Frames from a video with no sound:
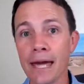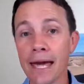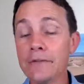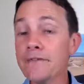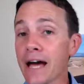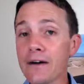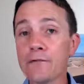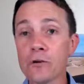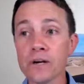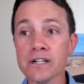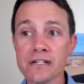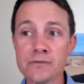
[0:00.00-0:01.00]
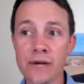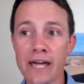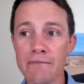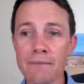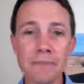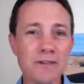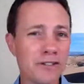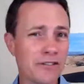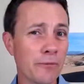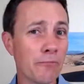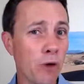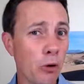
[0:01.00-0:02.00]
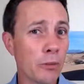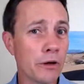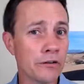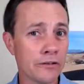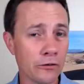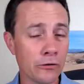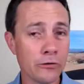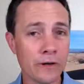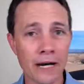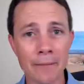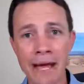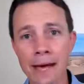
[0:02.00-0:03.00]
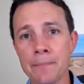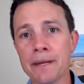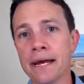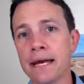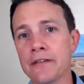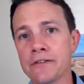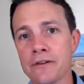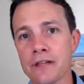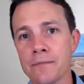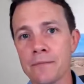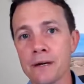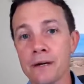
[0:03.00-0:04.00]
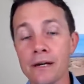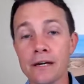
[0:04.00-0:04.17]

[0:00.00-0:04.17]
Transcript: And if you have questions, we have maybe just a moment or two, and I'm happy to answer them.